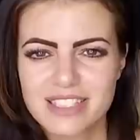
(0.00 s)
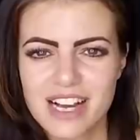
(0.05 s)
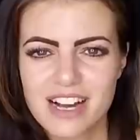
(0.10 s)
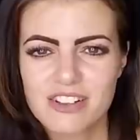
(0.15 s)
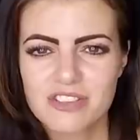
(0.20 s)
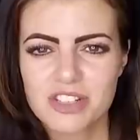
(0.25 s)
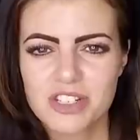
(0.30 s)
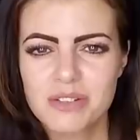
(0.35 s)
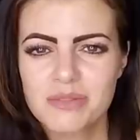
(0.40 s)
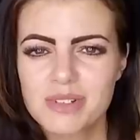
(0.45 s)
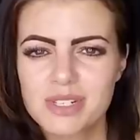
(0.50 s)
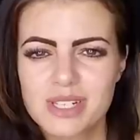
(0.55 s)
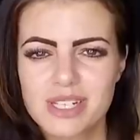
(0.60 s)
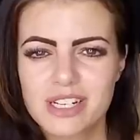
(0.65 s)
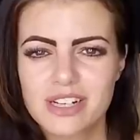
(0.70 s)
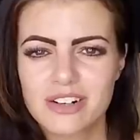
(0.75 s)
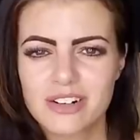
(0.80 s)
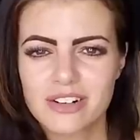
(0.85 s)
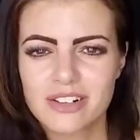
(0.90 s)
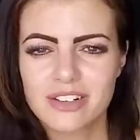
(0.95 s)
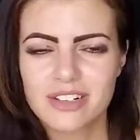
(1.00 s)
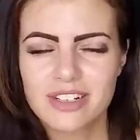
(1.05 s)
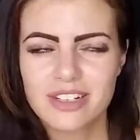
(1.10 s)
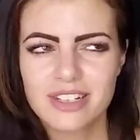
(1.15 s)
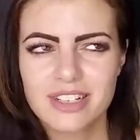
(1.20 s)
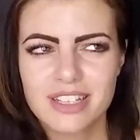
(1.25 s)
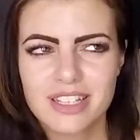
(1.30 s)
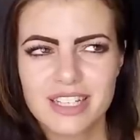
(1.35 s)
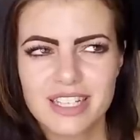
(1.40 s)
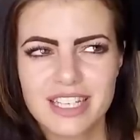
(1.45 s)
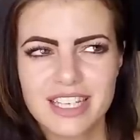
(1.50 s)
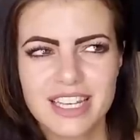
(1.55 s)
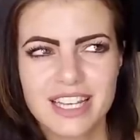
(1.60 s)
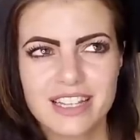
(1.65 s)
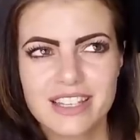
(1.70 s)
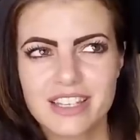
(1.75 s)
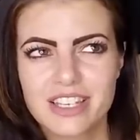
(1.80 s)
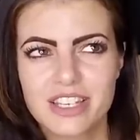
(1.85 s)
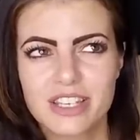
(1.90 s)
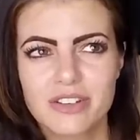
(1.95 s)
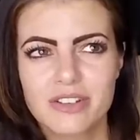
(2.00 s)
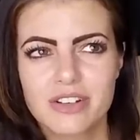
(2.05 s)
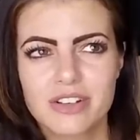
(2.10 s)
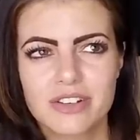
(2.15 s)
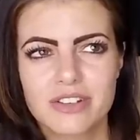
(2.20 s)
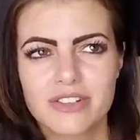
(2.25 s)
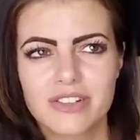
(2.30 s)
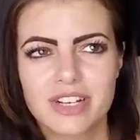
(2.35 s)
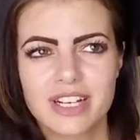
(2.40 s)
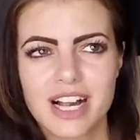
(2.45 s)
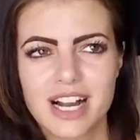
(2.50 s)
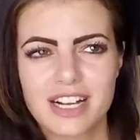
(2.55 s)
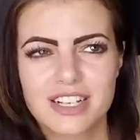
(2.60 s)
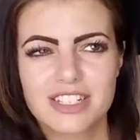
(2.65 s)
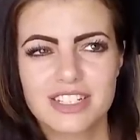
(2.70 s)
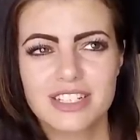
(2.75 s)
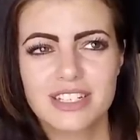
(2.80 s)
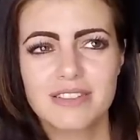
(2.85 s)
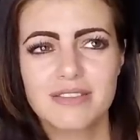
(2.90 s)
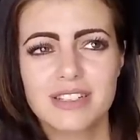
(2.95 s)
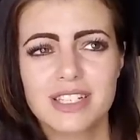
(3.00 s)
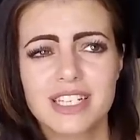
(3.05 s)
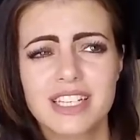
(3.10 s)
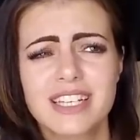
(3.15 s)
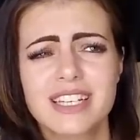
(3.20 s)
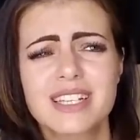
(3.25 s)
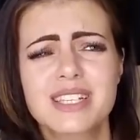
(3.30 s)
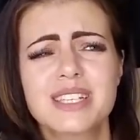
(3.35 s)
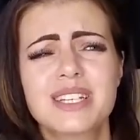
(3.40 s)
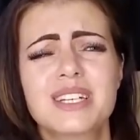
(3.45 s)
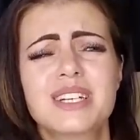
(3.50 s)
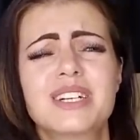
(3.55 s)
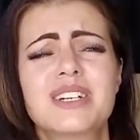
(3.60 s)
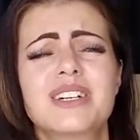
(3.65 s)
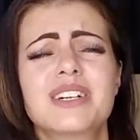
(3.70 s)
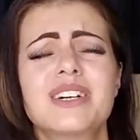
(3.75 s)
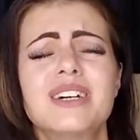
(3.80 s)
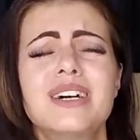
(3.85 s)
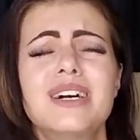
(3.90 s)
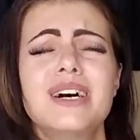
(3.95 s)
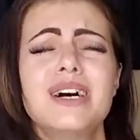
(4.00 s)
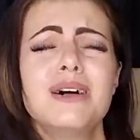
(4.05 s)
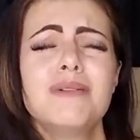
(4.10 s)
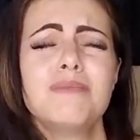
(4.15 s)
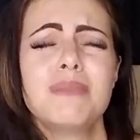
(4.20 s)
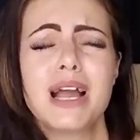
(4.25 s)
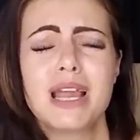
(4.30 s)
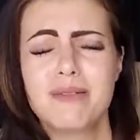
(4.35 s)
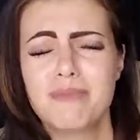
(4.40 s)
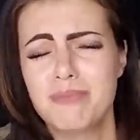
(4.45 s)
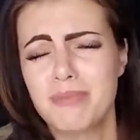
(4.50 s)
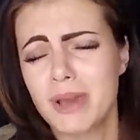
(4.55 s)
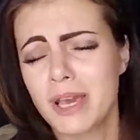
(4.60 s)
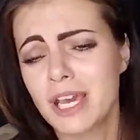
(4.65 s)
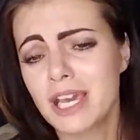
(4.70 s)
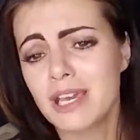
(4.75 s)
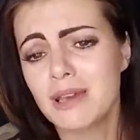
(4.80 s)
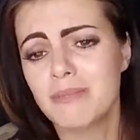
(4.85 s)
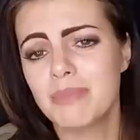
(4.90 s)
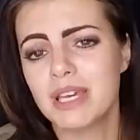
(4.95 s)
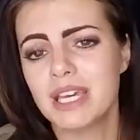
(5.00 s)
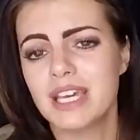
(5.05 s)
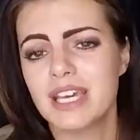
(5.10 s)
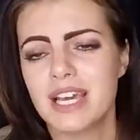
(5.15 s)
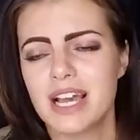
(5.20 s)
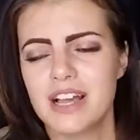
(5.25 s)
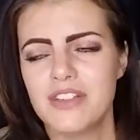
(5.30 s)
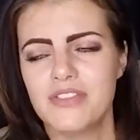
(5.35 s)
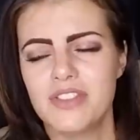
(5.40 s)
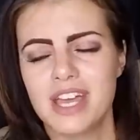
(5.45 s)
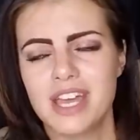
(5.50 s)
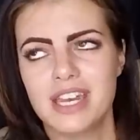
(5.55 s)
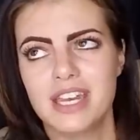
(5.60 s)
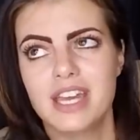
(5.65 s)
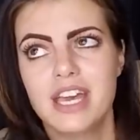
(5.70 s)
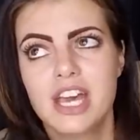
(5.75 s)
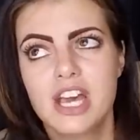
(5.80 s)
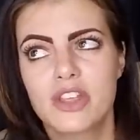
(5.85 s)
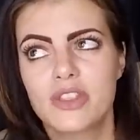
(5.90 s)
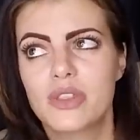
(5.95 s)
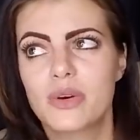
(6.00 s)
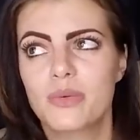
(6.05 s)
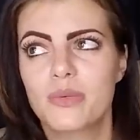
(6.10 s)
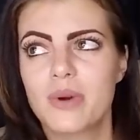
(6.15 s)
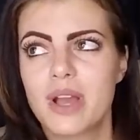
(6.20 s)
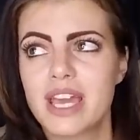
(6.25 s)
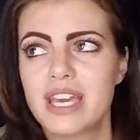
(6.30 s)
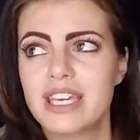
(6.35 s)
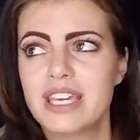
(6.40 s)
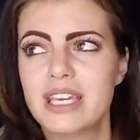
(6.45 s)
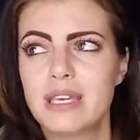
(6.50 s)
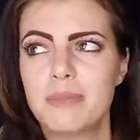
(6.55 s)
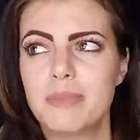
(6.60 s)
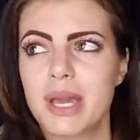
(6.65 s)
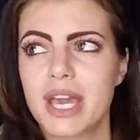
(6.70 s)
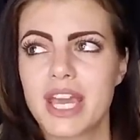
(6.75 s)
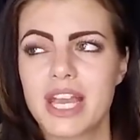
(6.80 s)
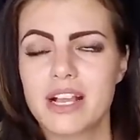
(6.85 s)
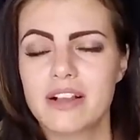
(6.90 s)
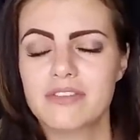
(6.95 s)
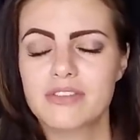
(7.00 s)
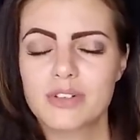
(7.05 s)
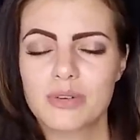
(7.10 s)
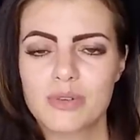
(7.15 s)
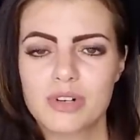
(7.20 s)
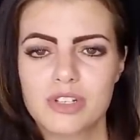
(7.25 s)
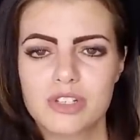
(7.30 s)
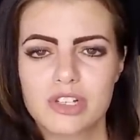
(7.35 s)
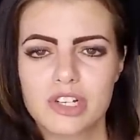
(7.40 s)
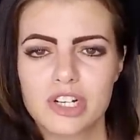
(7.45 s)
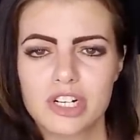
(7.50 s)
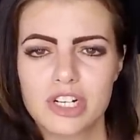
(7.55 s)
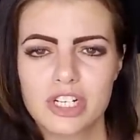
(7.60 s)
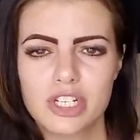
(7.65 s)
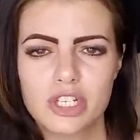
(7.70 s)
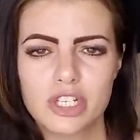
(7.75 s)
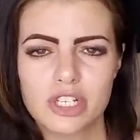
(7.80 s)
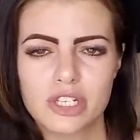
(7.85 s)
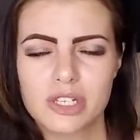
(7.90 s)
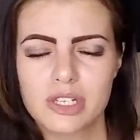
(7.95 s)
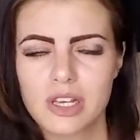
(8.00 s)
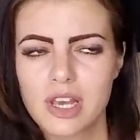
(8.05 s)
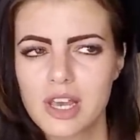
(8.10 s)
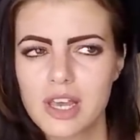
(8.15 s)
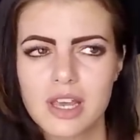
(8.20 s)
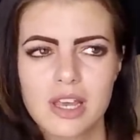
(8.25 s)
out she was a girl, he had the cutest reaction. He was like, it's a girl, my baby. And then the way he behaved towards her just